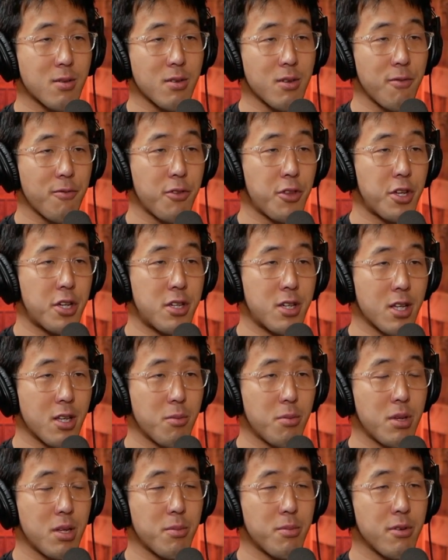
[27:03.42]
of thirty
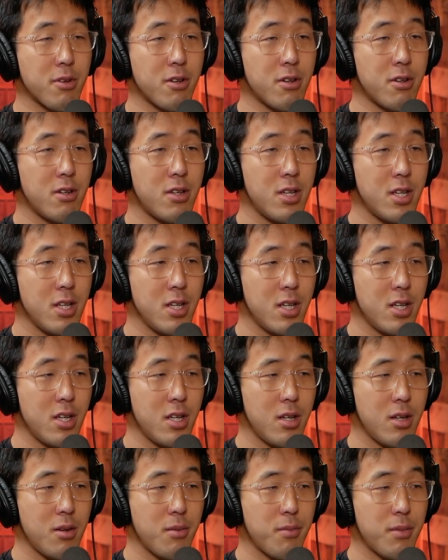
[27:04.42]
people.
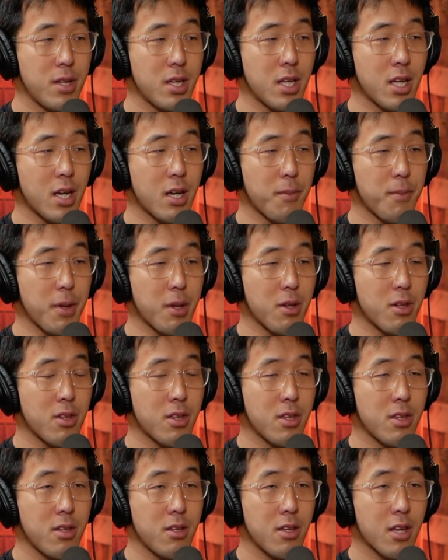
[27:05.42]
Mm. But yeah, I mean,
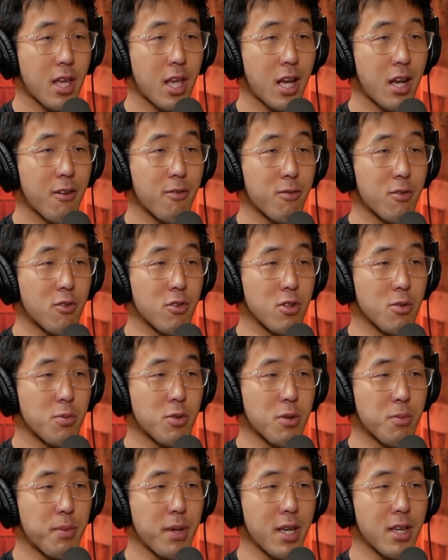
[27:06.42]
you can have groups
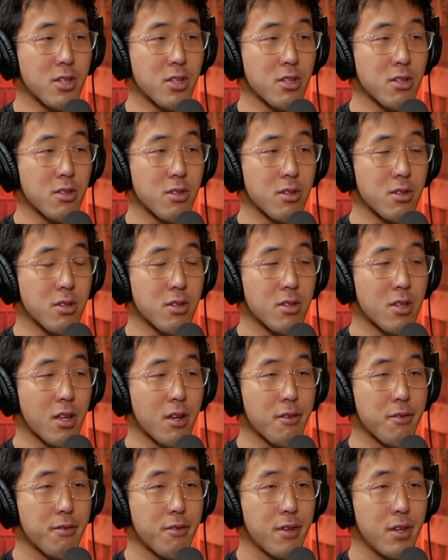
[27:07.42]
or pages or
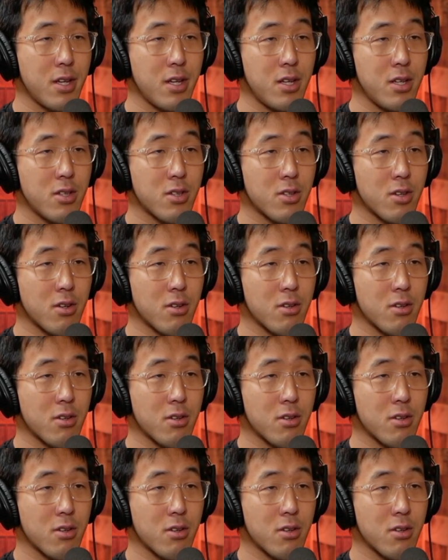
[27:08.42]
stuff. So